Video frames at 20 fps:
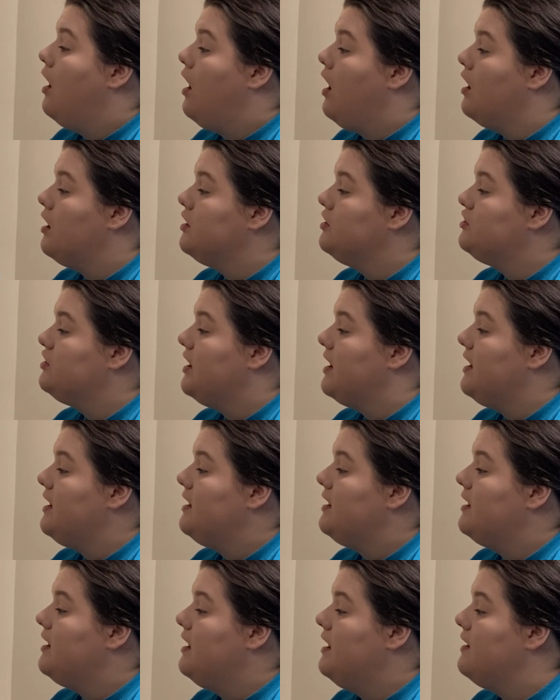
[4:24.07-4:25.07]

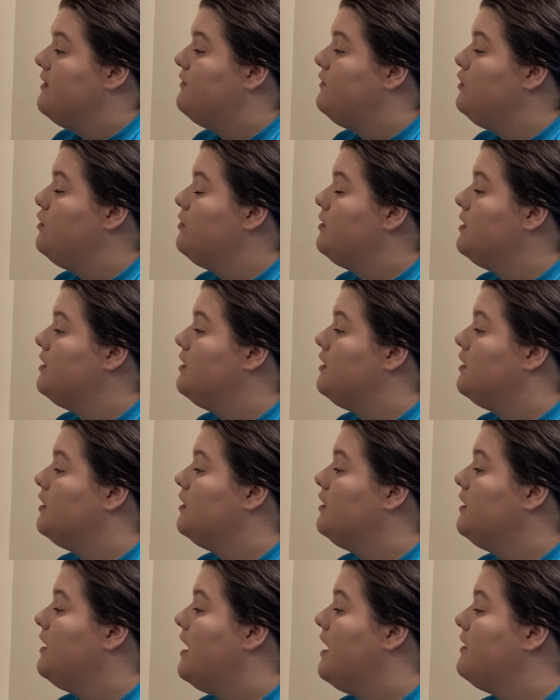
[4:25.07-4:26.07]
RJ, if you can
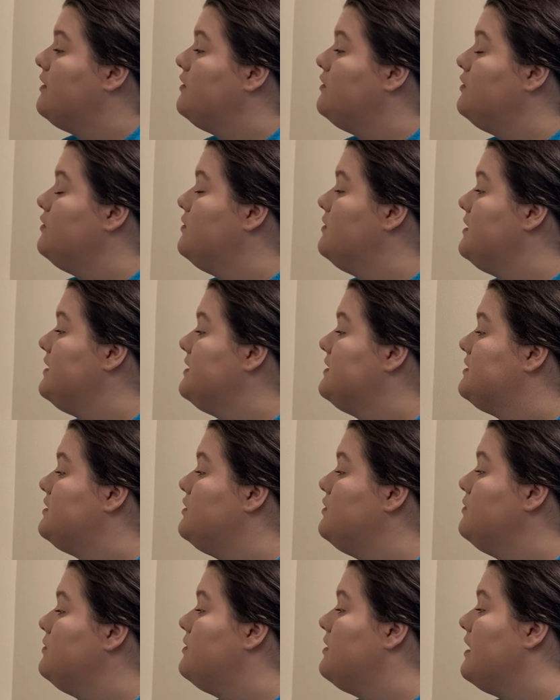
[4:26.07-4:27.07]
learn how to do these
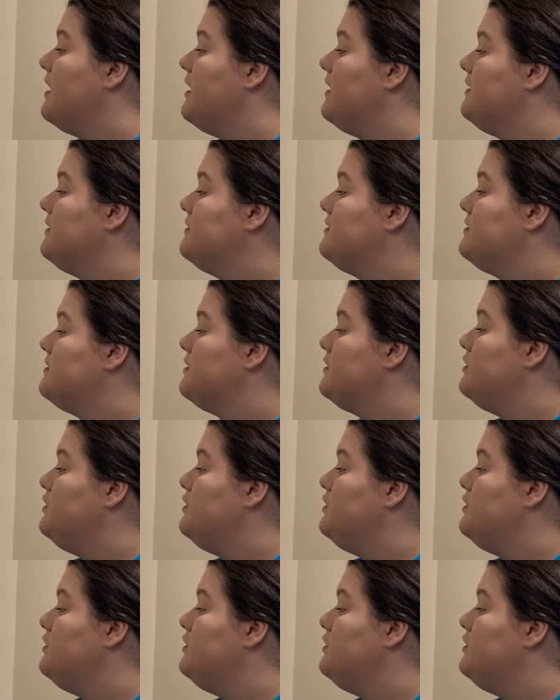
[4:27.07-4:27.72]
two things,